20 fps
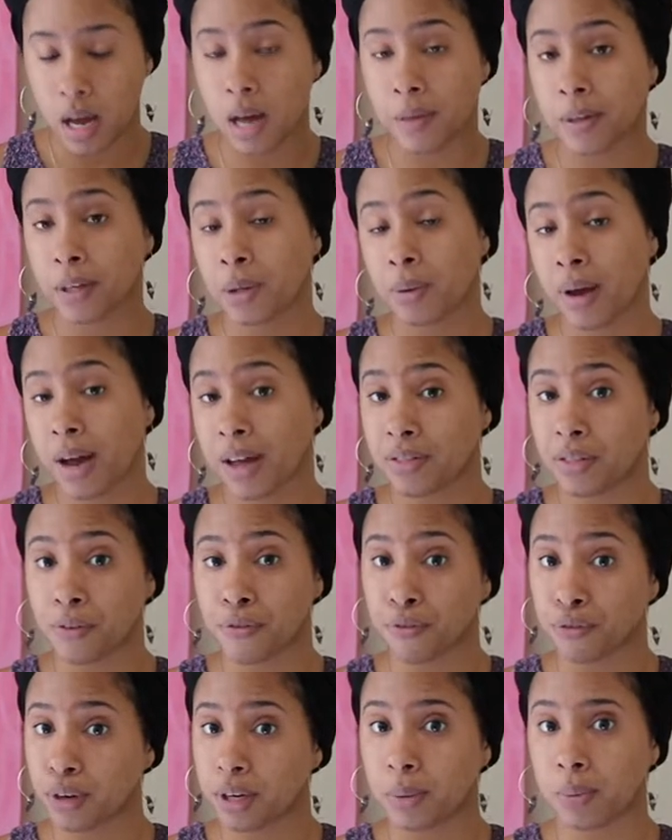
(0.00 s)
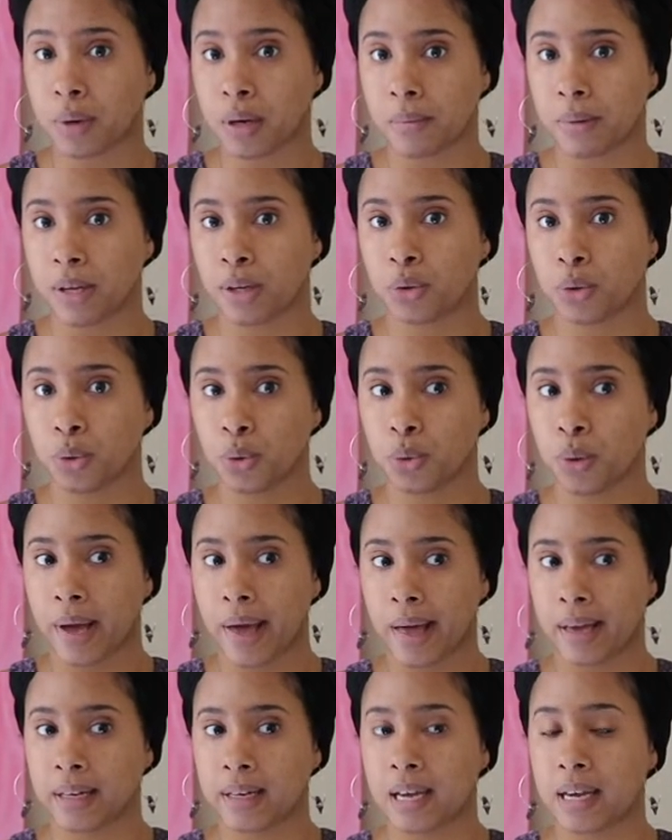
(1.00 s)
and then you had the free women who
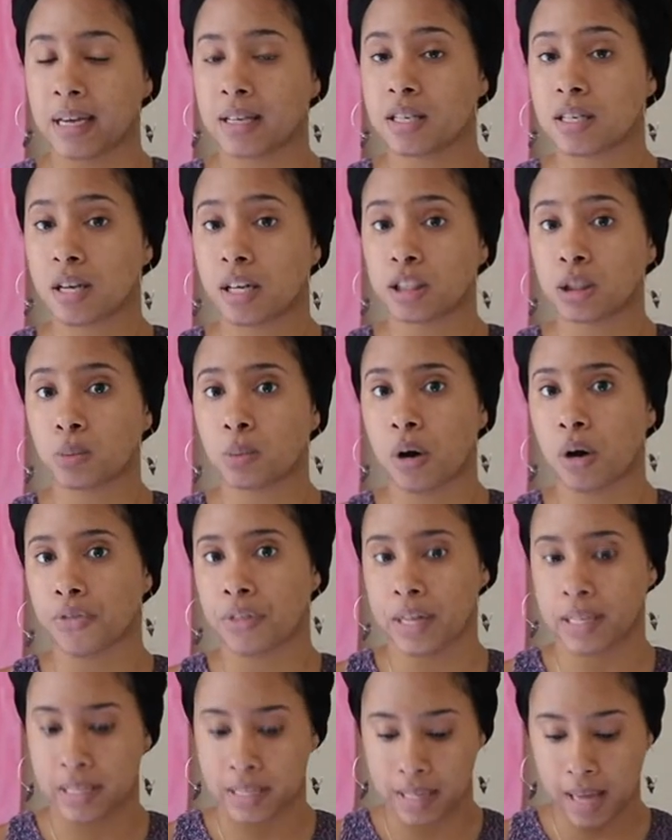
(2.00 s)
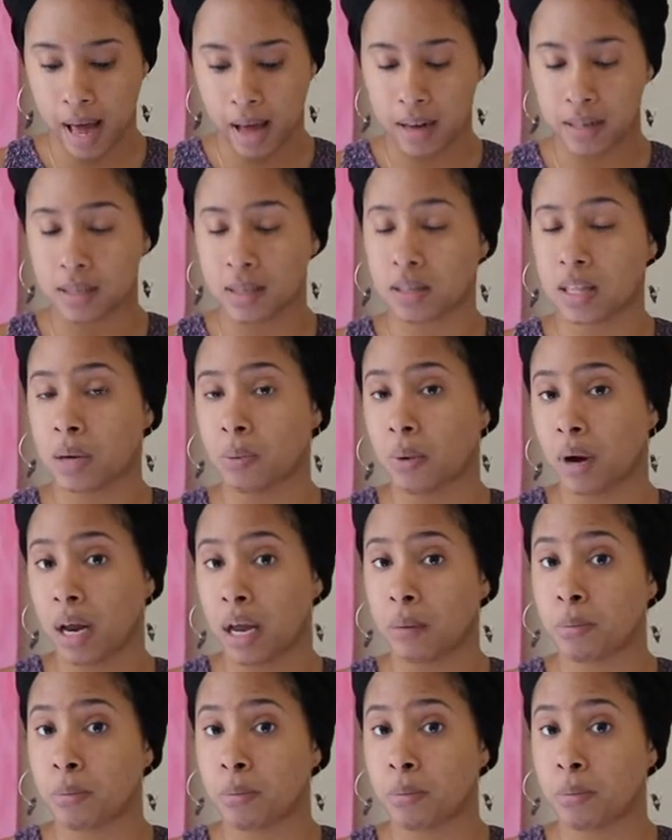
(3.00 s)
had gained such wealth and status that they were